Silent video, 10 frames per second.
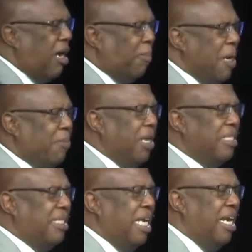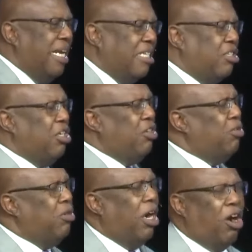There are people that sitting next to
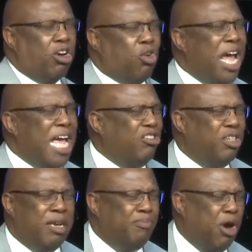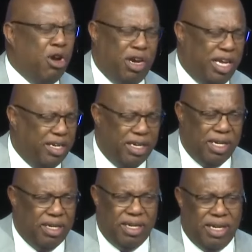you are crashing and burning.
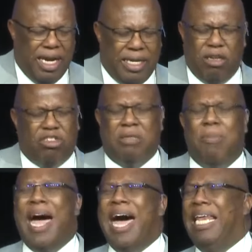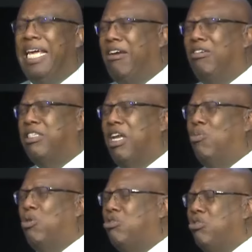And they're smiling because they
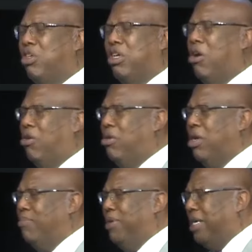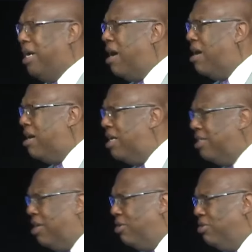don't want you to know. But
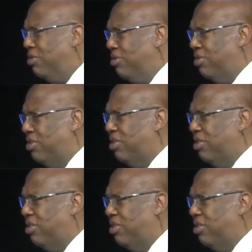God knows.